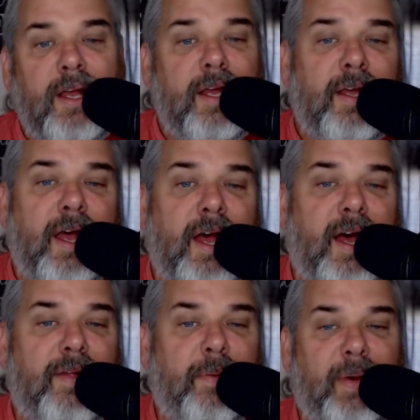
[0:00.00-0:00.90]

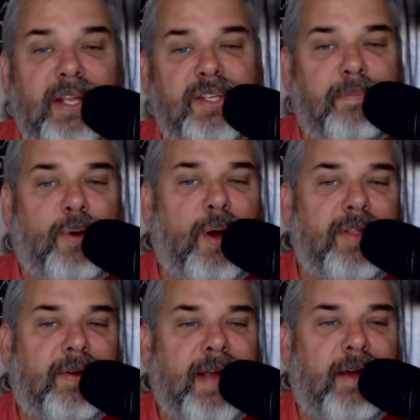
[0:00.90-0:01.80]
They released the boy.
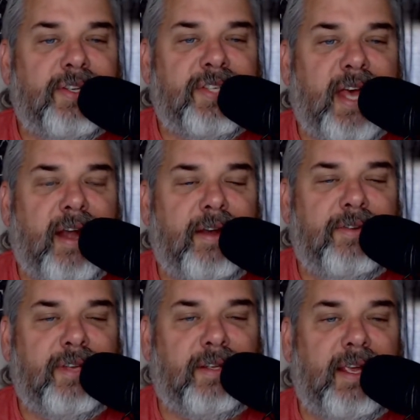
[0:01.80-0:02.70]
The crowd decided
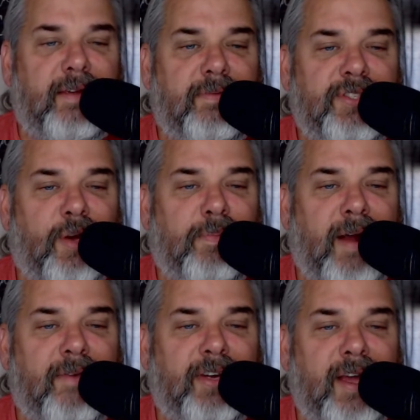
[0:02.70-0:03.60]
to leave. So
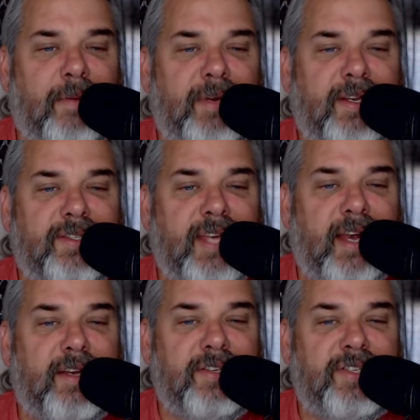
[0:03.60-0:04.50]
Bravo Company
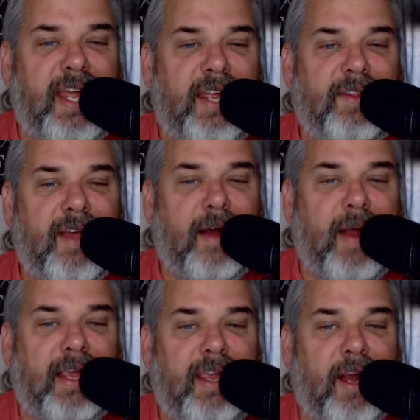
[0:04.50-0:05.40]
decided to stay in the
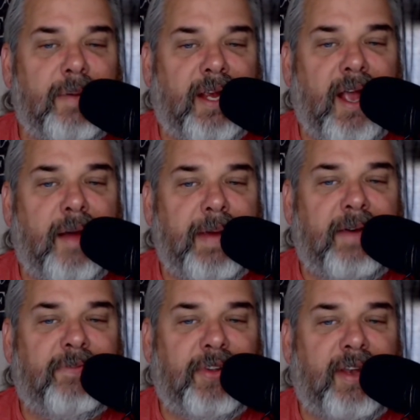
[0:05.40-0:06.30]
Iraqi Army
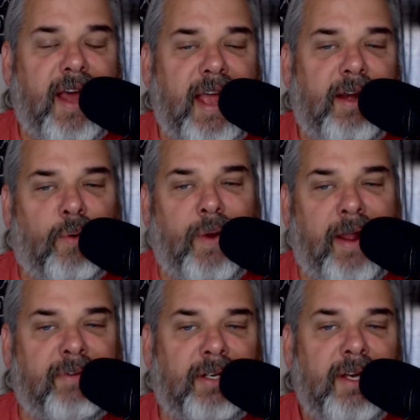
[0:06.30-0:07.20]
compound for the night or
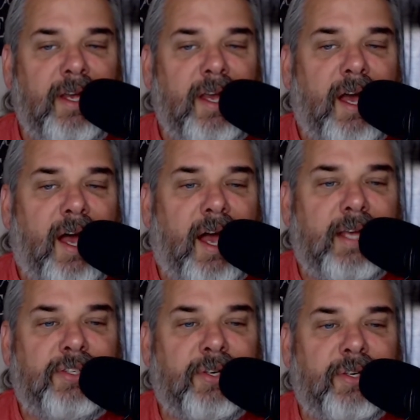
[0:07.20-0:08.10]
whatever. I
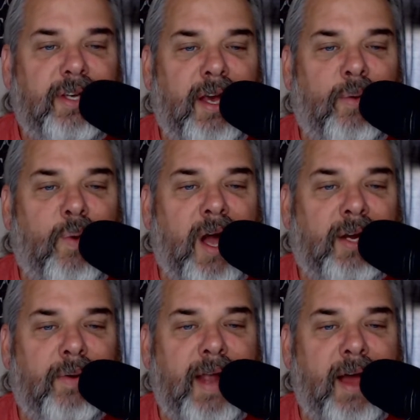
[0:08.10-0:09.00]
took a walk
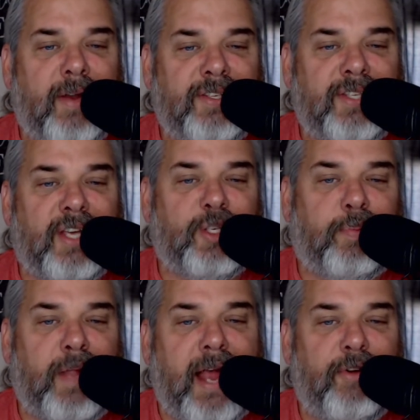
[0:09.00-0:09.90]
around. I saw a
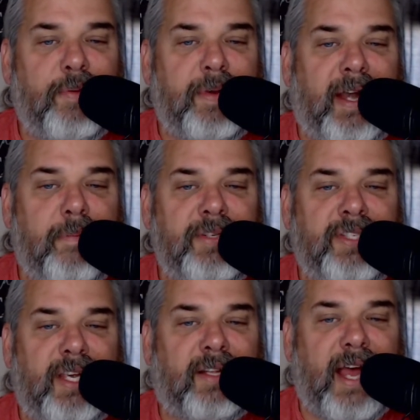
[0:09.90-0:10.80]
supply room and an
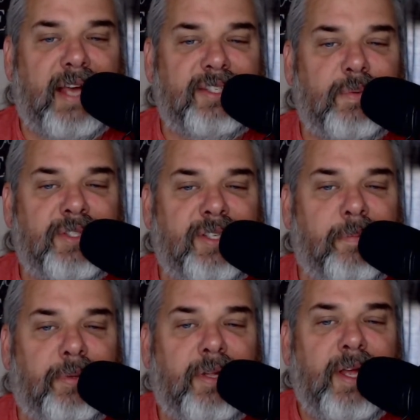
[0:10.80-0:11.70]
embassy class. It was
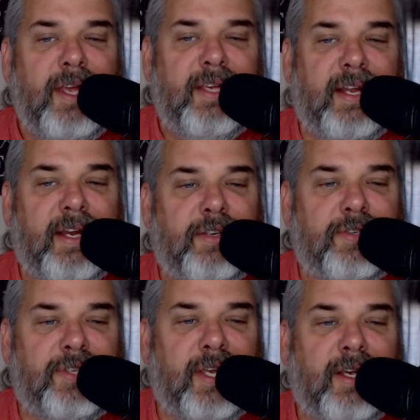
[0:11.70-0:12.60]
simple yet
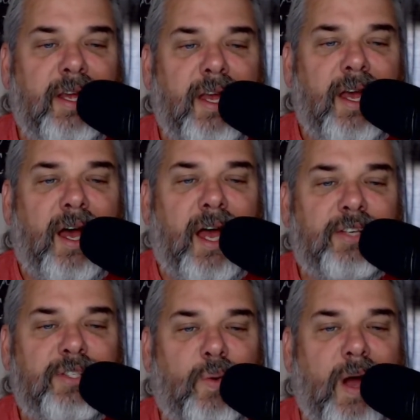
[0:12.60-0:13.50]
interesting. I
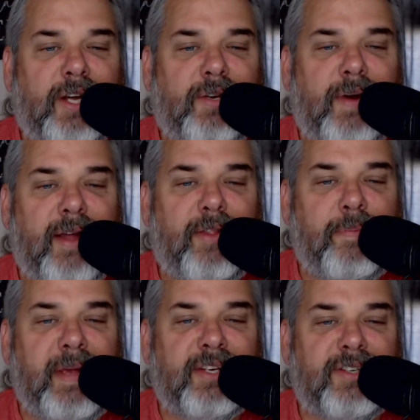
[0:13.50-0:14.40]
also walked around the
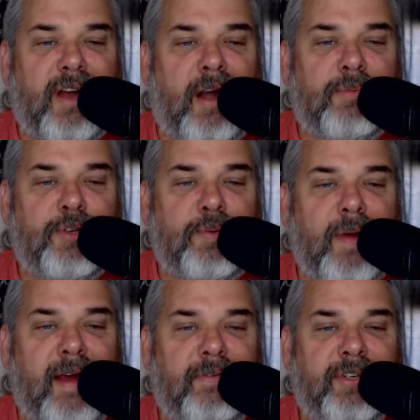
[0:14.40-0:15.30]
biggest arms room
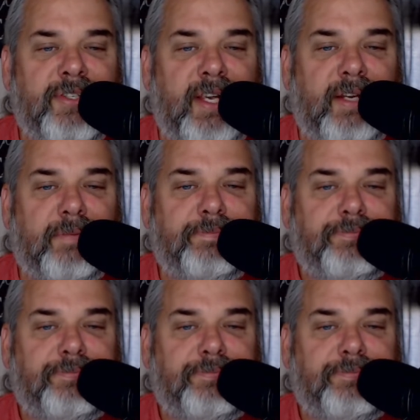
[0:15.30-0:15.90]
I ever seen.